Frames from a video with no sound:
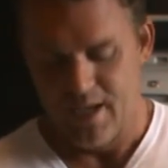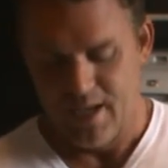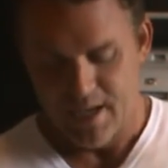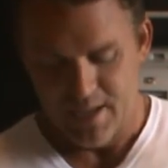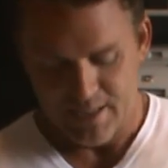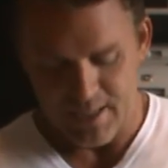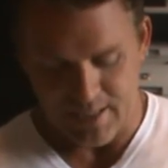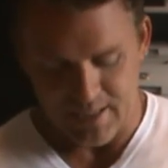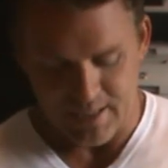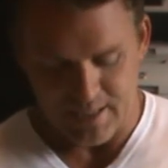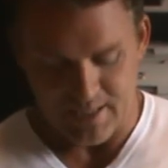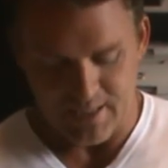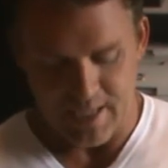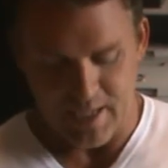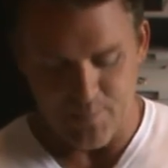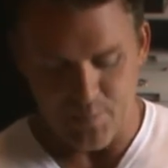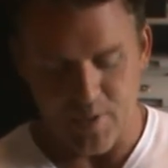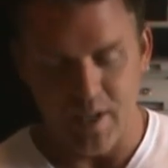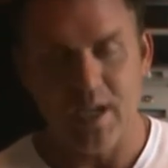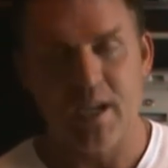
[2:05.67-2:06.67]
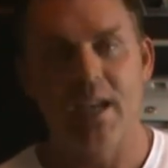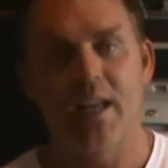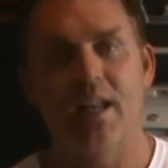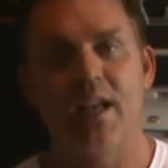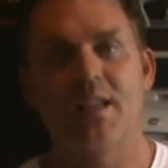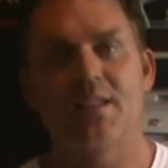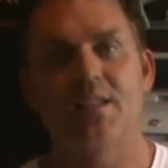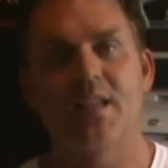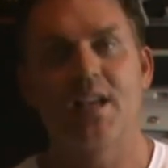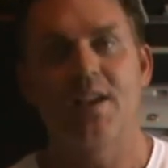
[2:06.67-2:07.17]
Says the same thing in
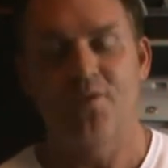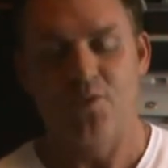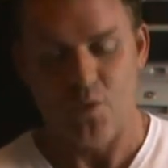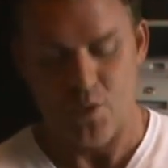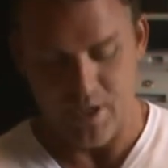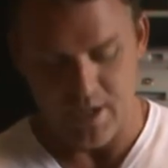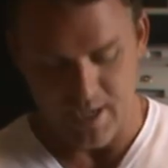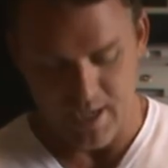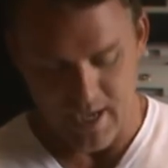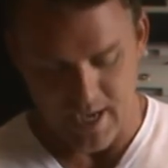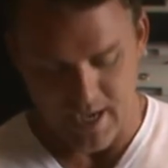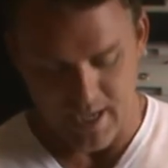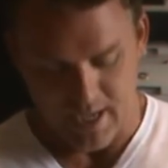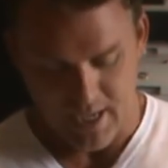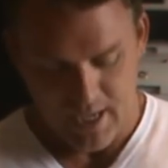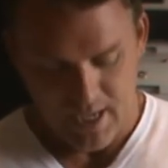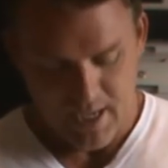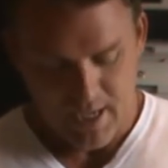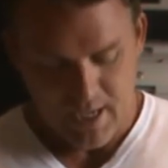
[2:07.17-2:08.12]
Isaiah 49.